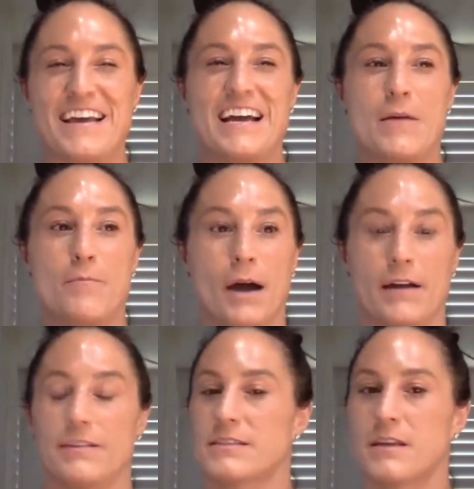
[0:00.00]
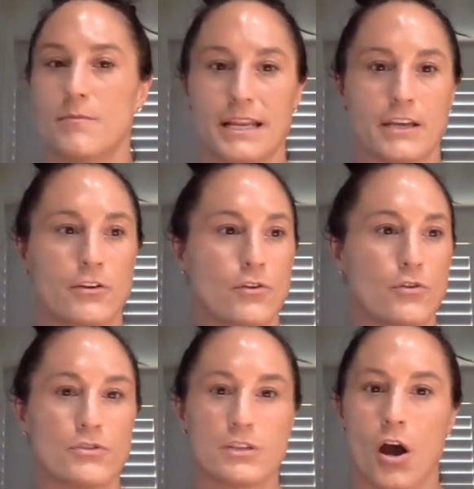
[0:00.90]
But somebody who's
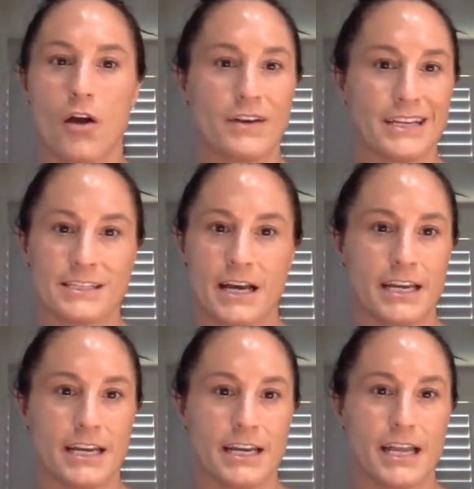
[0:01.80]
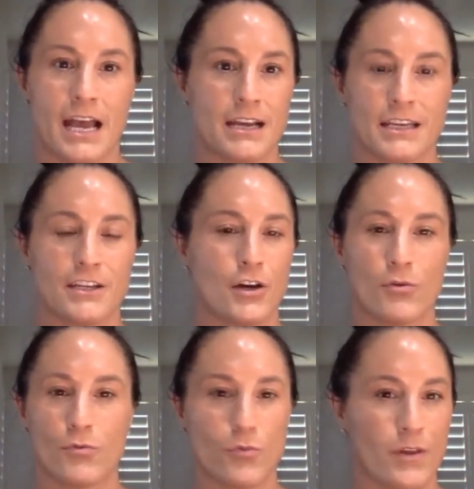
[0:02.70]
already tight at, you know,
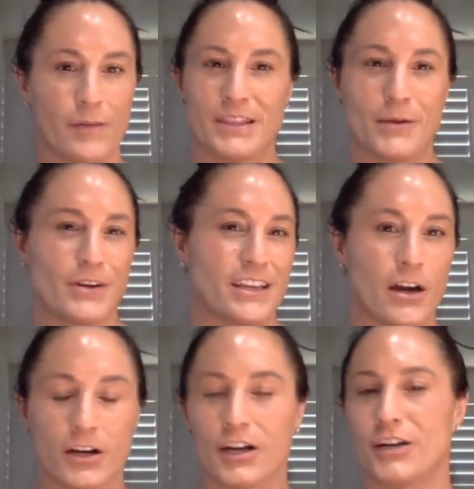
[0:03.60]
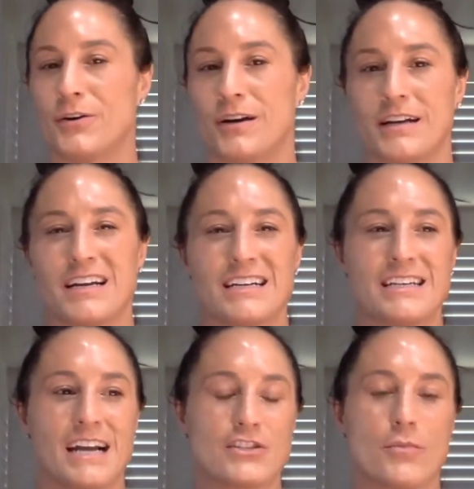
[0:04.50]
when, when they were younger or not
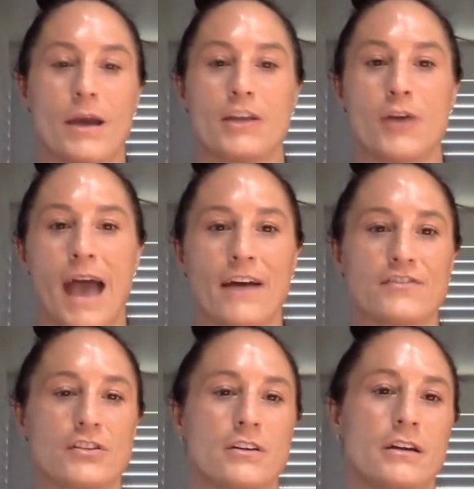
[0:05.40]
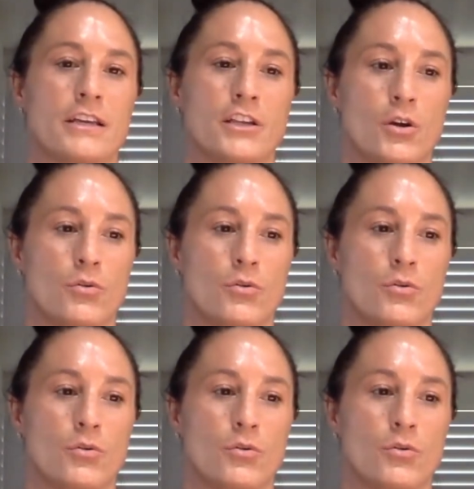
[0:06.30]
so bad, you have to, you know,